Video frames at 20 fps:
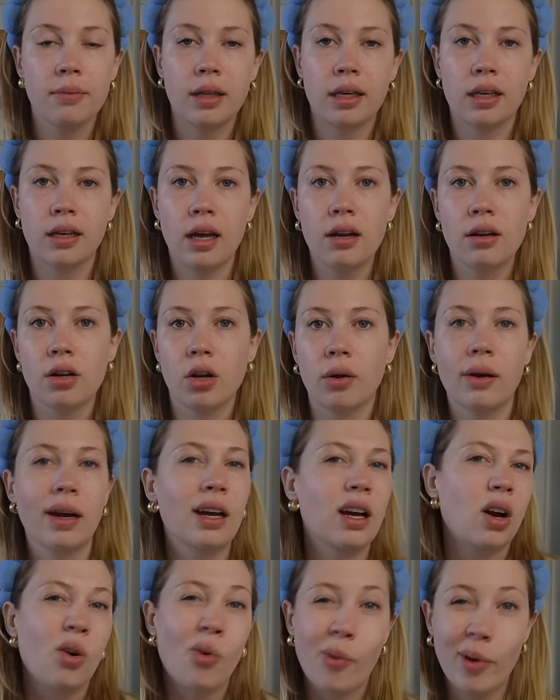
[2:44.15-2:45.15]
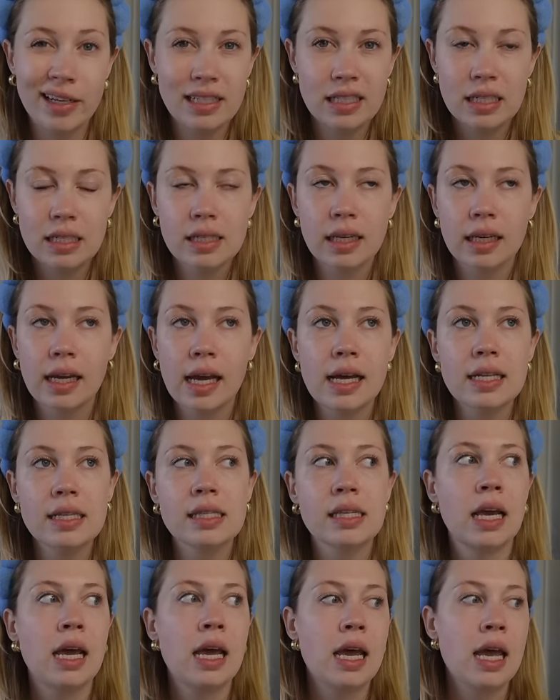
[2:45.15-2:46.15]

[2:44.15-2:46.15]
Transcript: like I don't know like acquaintance I guess